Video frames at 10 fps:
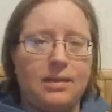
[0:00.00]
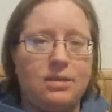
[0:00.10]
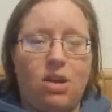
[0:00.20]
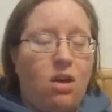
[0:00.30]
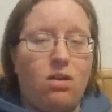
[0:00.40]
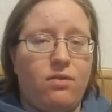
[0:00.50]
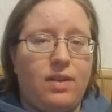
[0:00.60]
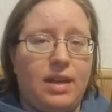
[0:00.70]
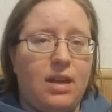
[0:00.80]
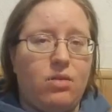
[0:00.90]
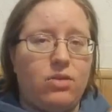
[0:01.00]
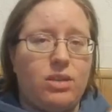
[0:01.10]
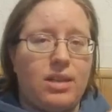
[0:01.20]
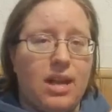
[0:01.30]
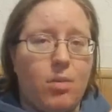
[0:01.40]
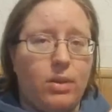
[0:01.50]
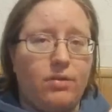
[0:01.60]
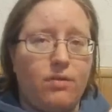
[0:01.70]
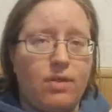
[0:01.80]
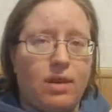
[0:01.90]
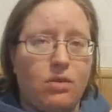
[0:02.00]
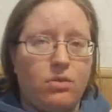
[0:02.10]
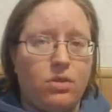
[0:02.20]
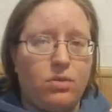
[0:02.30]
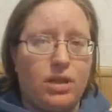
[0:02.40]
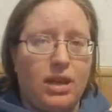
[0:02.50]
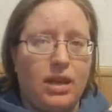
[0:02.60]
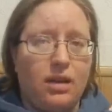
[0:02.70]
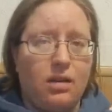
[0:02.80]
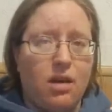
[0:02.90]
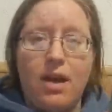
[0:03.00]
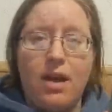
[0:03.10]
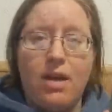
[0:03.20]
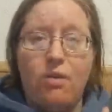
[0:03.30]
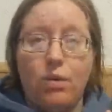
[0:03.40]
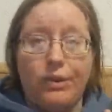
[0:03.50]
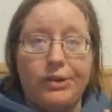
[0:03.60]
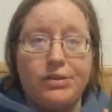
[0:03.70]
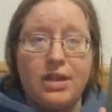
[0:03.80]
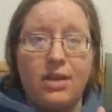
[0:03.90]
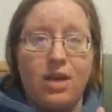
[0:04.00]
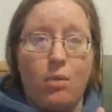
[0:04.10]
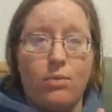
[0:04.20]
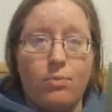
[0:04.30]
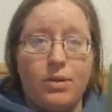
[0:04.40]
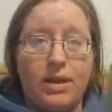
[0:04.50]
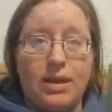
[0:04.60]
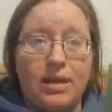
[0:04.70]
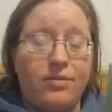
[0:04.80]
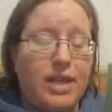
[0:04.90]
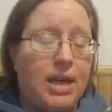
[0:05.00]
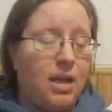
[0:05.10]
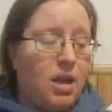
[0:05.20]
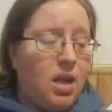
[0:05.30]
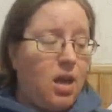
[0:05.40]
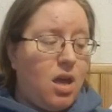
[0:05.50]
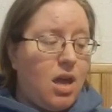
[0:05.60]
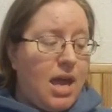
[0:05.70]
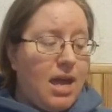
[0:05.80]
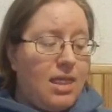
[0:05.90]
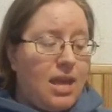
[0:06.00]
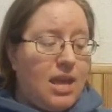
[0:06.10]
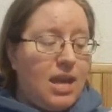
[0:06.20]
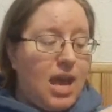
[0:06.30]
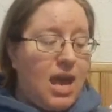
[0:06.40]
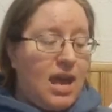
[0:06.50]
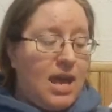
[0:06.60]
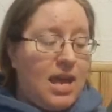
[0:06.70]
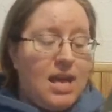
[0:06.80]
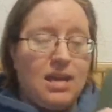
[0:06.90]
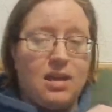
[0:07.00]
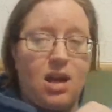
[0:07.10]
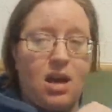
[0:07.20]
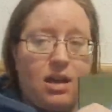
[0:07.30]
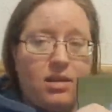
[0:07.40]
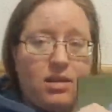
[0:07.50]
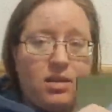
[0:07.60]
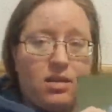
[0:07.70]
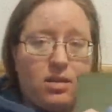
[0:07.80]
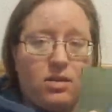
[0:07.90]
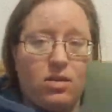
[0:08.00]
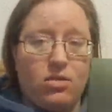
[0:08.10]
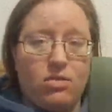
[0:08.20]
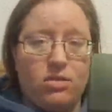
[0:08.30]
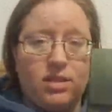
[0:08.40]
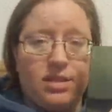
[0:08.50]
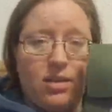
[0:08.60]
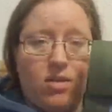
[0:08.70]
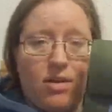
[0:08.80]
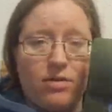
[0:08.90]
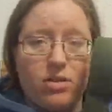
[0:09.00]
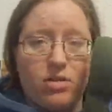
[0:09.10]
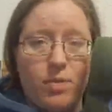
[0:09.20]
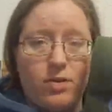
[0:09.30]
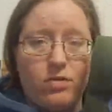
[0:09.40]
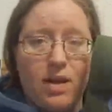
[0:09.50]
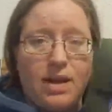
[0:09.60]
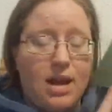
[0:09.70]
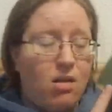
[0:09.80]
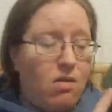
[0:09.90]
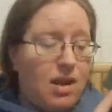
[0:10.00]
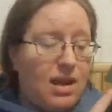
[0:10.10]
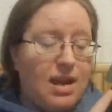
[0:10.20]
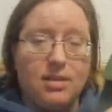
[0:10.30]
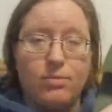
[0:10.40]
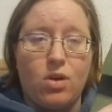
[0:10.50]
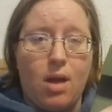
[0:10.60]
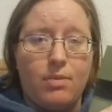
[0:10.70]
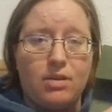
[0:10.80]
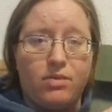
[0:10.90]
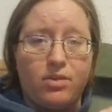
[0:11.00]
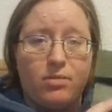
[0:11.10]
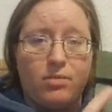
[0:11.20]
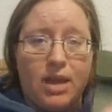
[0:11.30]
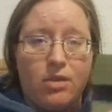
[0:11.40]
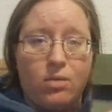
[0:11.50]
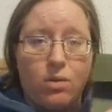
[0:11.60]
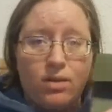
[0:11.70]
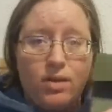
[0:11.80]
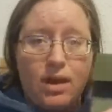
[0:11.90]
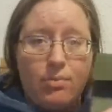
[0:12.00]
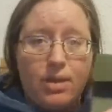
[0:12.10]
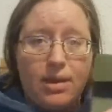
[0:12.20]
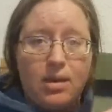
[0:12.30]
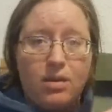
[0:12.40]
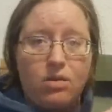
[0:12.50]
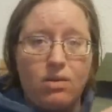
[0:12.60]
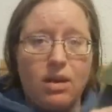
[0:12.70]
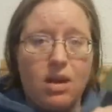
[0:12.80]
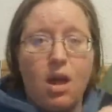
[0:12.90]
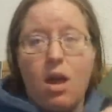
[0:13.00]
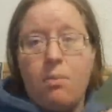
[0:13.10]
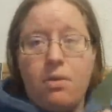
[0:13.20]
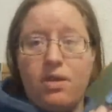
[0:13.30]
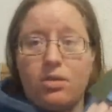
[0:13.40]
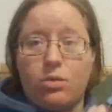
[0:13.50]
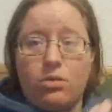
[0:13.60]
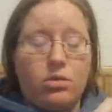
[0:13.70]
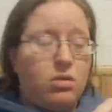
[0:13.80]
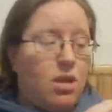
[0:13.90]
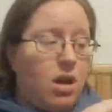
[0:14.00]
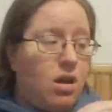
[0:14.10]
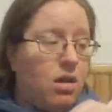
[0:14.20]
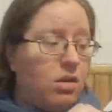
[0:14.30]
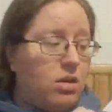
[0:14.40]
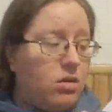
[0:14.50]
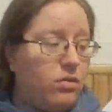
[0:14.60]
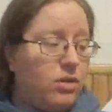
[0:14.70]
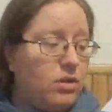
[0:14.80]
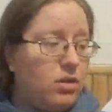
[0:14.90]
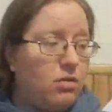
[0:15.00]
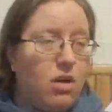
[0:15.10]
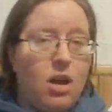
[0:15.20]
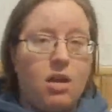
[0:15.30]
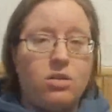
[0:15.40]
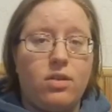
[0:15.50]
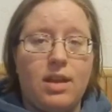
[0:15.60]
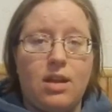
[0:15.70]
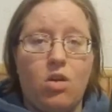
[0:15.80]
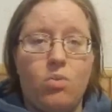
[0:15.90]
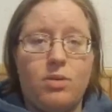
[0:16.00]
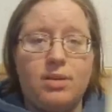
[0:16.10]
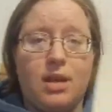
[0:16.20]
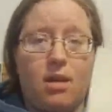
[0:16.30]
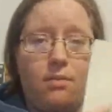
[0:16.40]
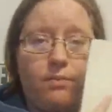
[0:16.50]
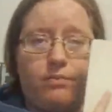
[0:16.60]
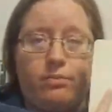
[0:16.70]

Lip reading: saw her video. She's got a couple different videos using file folders that I thought were pretty nifty. And then I hand cut the circles because I don't have a circle punch right now, and I got some grommets for some leather work that I planned on doing, but this was good use for it too. So then it opens up,